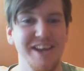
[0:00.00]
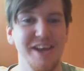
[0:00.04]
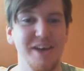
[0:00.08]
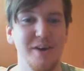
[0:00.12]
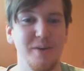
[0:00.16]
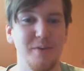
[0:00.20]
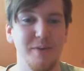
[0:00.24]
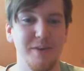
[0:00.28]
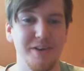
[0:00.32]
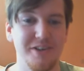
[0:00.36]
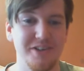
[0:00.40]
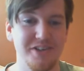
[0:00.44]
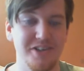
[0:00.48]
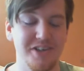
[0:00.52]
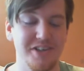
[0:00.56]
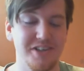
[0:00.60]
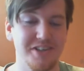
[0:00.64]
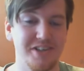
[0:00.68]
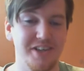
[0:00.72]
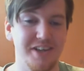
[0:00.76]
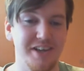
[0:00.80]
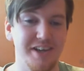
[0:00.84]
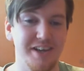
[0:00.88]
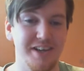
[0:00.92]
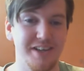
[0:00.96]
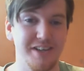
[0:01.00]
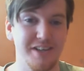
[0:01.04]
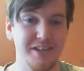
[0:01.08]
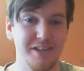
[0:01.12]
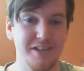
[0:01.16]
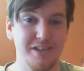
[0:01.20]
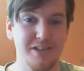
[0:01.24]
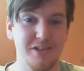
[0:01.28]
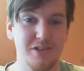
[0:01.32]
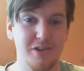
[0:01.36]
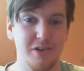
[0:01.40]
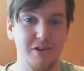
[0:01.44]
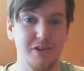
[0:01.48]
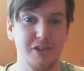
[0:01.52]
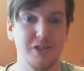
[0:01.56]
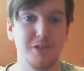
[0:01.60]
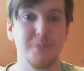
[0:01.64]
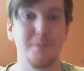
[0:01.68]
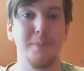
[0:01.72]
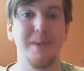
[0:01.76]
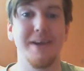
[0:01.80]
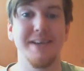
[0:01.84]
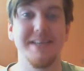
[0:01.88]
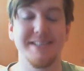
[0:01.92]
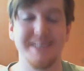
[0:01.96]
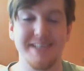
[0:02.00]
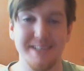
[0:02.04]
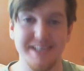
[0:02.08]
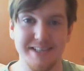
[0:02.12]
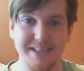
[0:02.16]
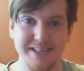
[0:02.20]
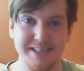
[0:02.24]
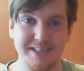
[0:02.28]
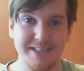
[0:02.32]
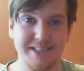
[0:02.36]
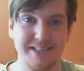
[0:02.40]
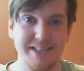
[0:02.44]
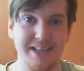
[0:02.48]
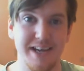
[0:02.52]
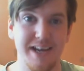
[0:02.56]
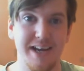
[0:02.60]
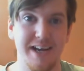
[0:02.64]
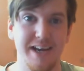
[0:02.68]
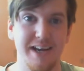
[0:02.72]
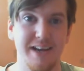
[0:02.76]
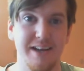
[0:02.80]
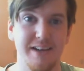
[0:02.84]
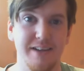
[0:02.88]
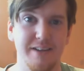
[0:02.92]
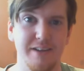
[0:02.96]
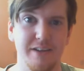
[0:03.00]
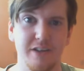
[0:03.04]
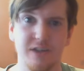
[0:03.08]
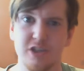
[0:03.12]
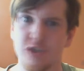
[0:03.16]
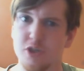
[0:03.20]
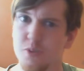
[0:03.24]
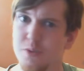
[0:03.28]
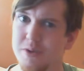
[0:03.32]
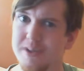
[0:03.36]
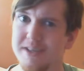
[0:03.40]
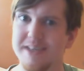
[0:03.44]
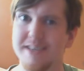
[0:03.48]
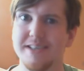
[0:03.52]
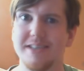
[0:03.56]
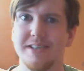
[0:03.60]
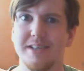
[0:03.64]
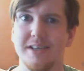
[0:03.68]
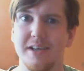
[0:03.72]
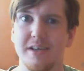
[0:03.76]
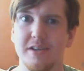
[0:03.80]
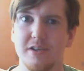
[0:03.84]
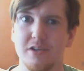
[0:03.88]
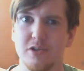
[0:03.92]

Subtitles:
which is sort of spices and a sweetness to it.